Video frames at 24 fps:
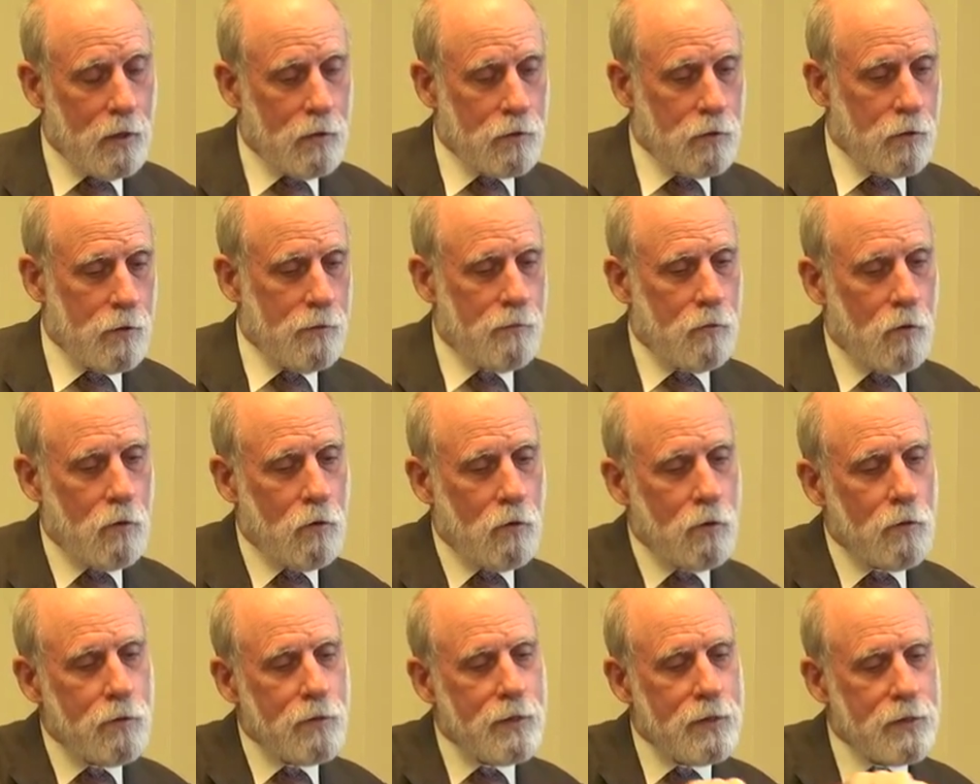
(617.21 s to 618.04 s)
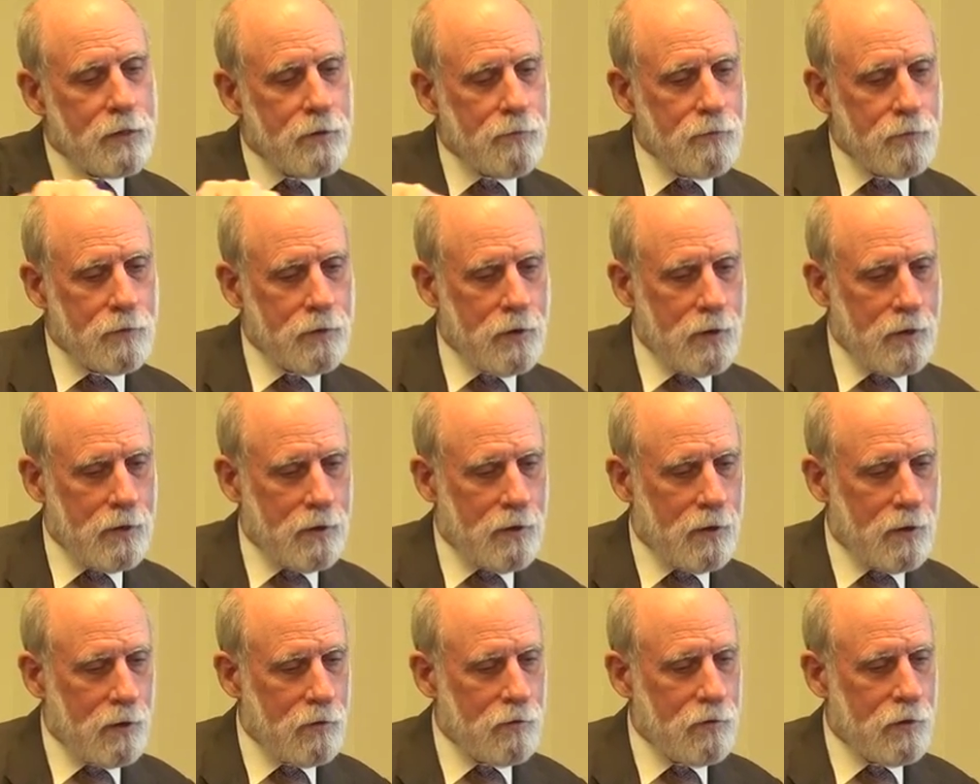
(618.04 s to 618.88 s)
So you have all these different
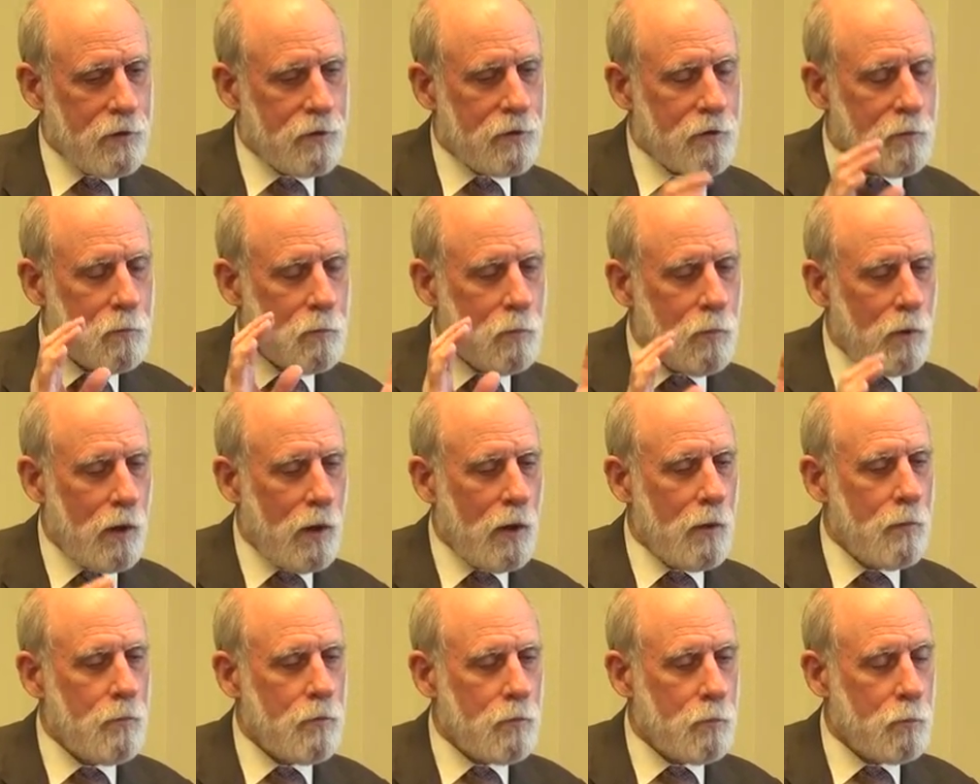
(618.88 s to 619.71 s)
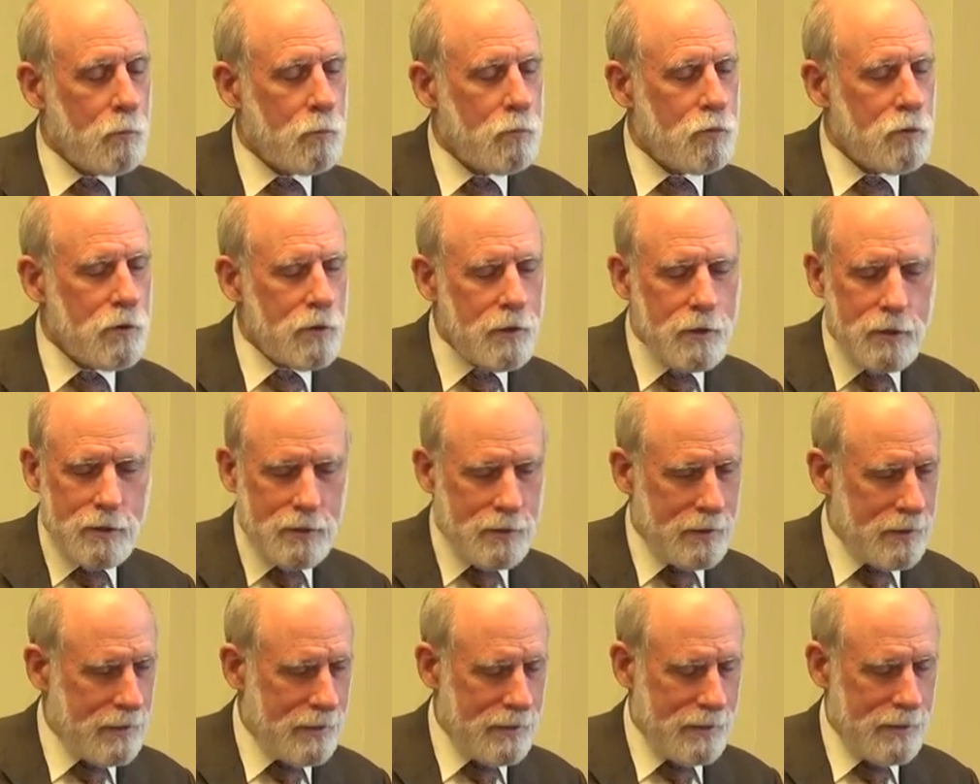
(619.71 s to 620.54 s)
technologies, and Bob's
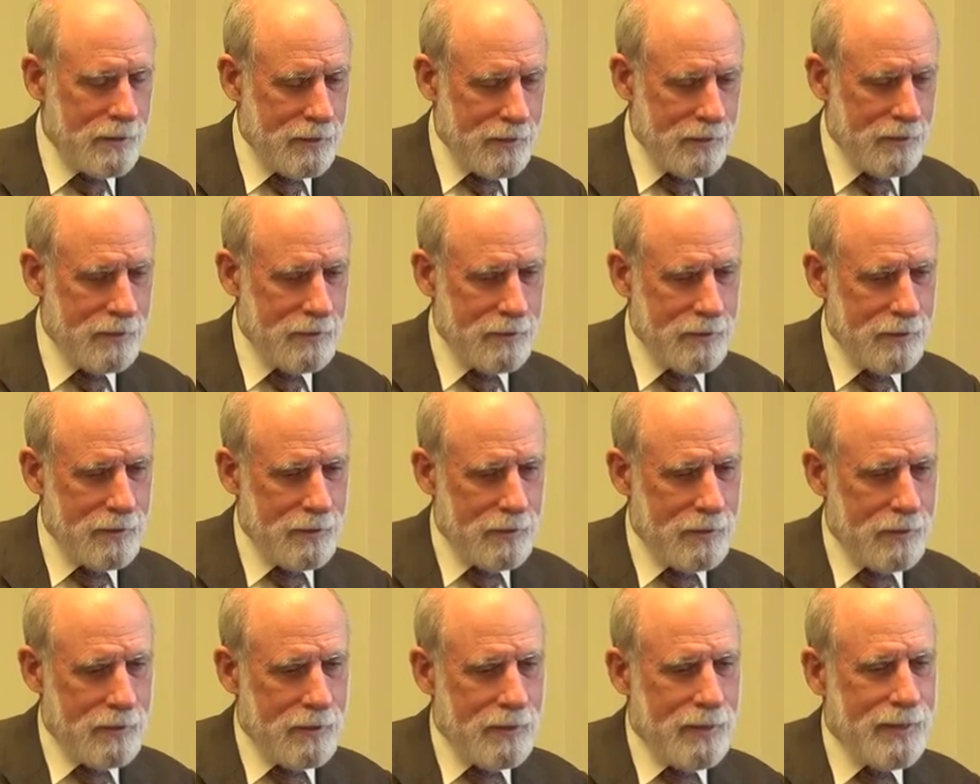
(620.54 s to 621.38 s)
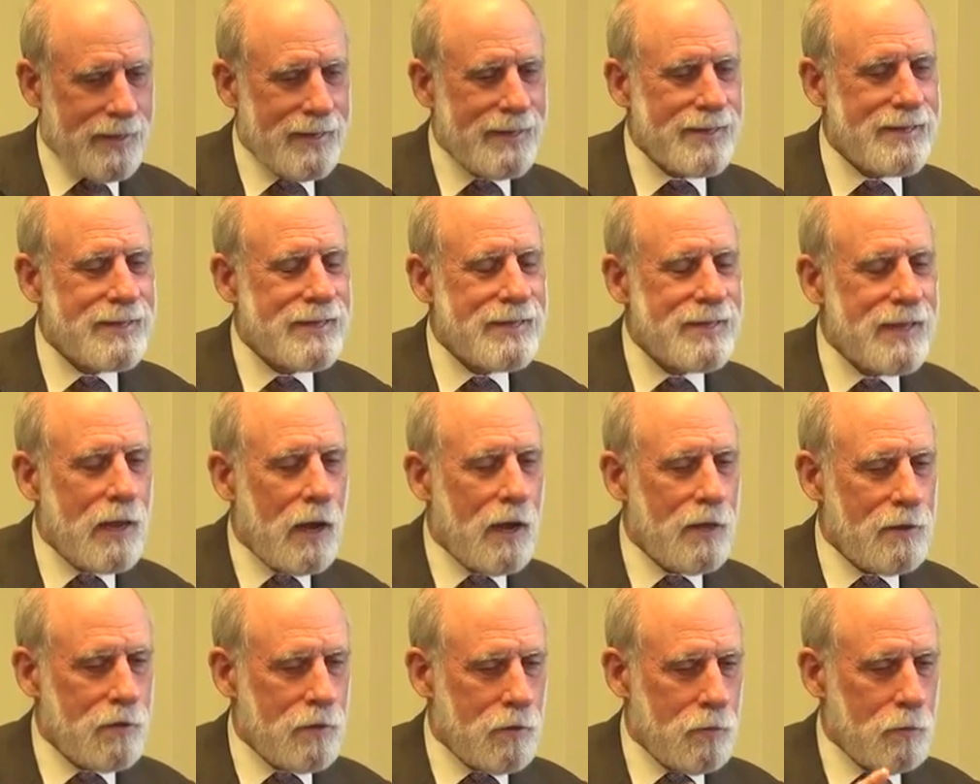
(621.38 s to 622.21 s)
brilliant idea is
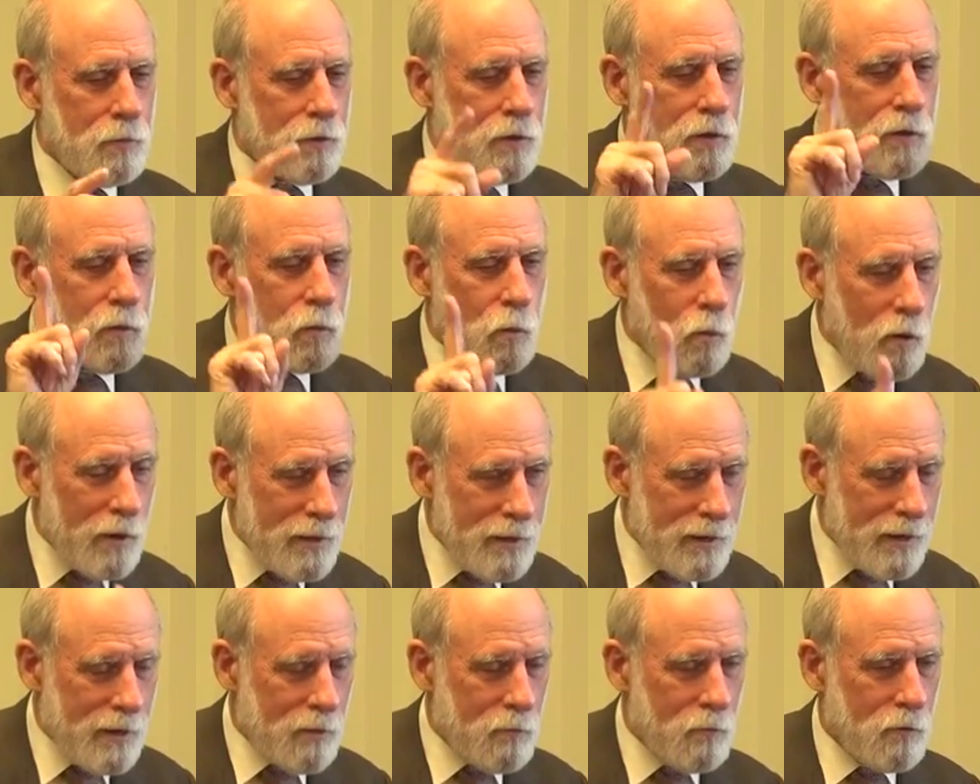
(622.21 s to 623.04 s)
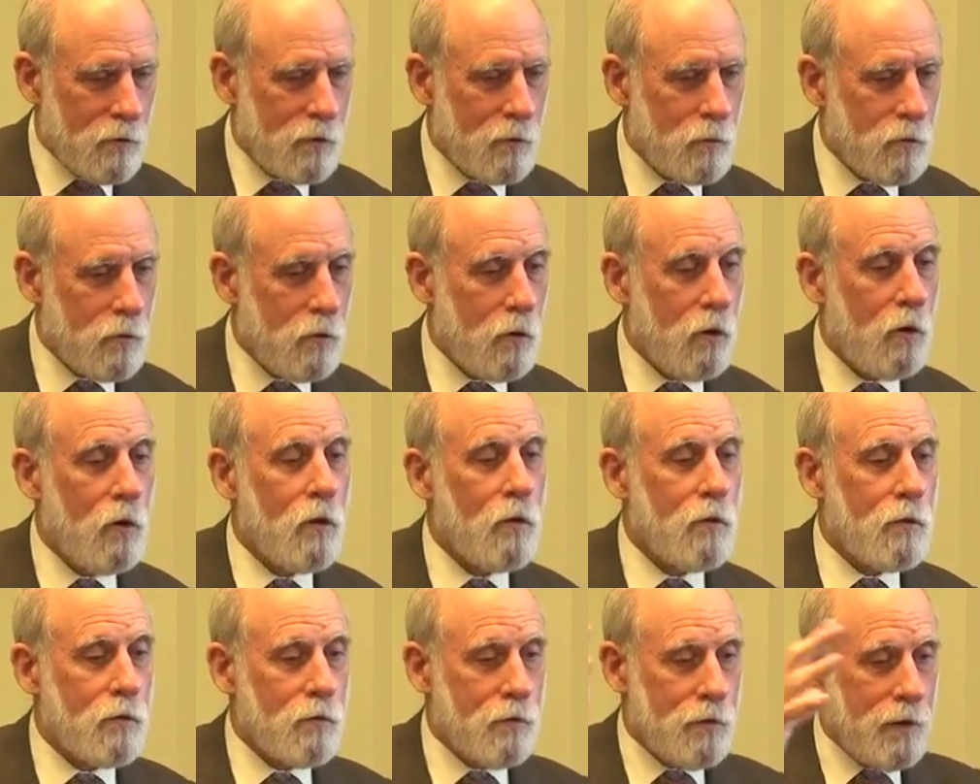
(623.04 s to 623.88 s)
not to build one network with
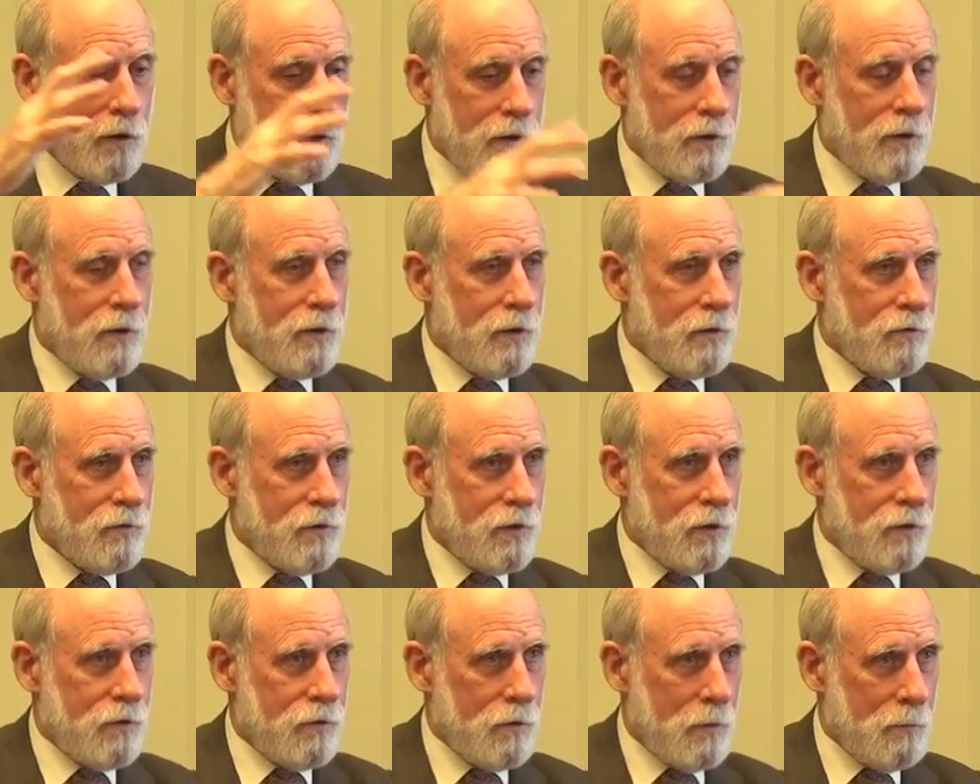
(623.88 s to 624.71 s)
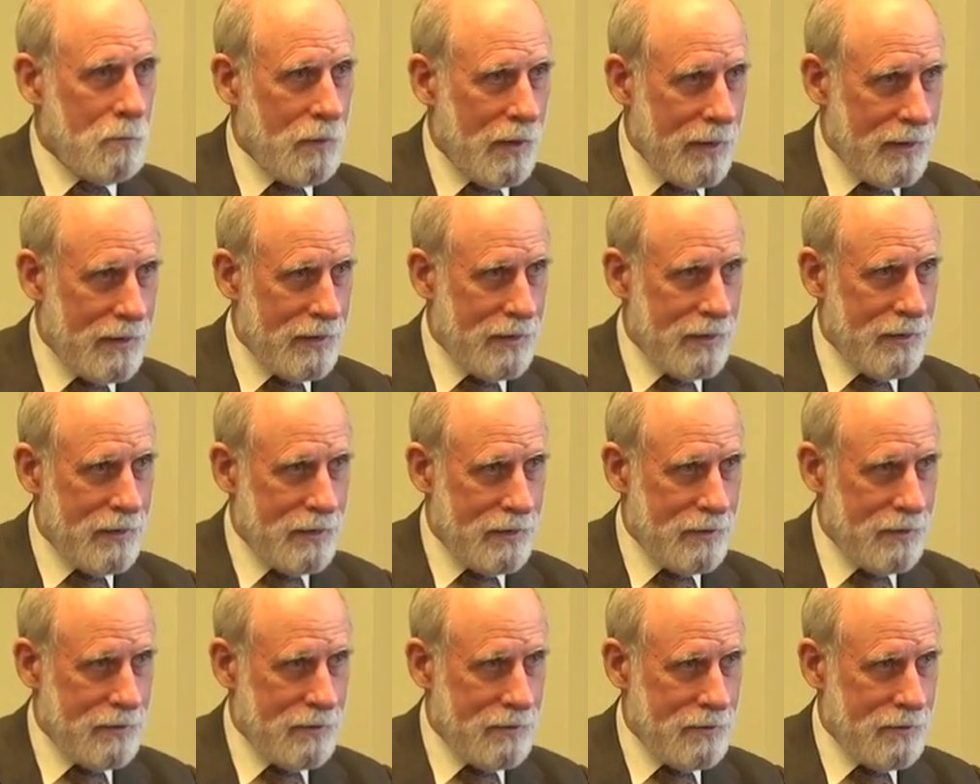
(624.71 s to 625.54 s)
all those technologies embedded in it.